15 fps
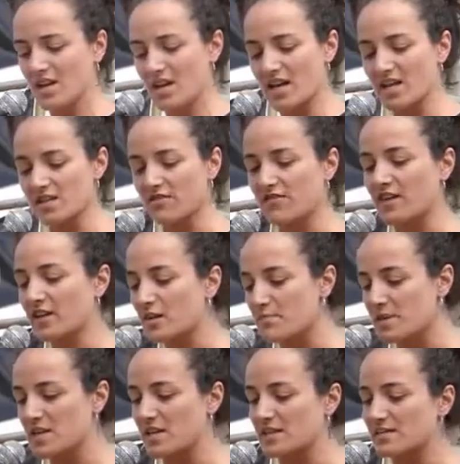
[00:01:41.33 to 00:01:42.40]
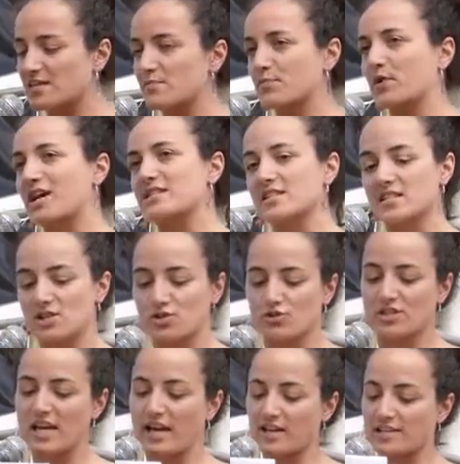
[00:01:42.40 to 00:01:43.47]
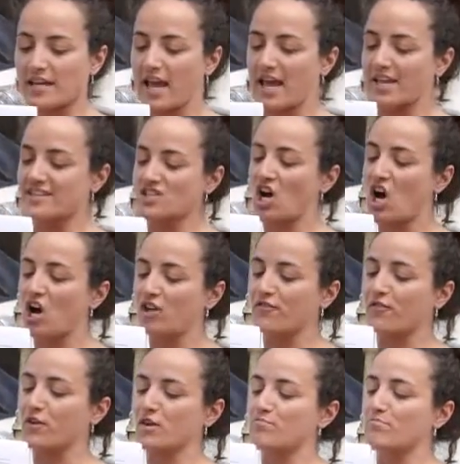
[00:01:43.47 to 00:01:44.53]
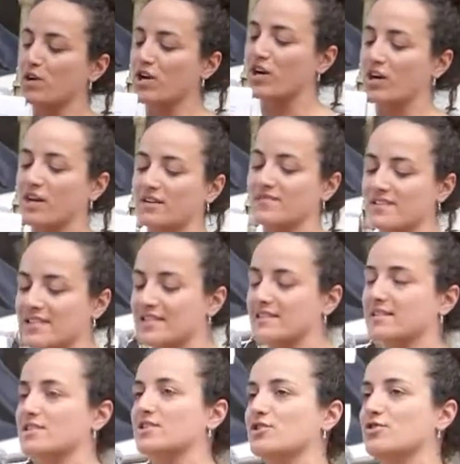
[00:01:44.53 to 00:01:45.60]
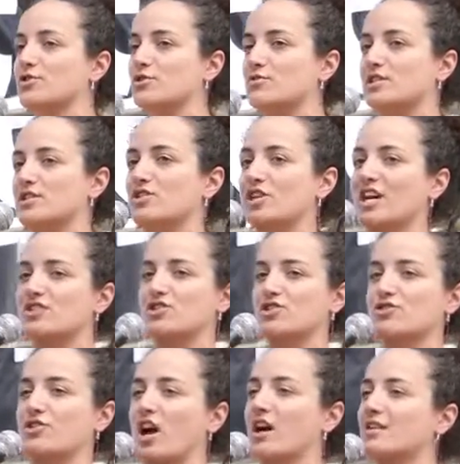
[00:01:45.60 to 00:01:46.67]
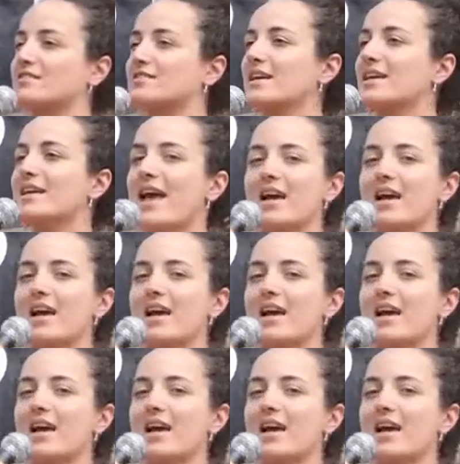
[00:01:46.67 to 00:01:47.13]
In the Philippines, President Duterte has called for the murder of citizens who use injection drugs,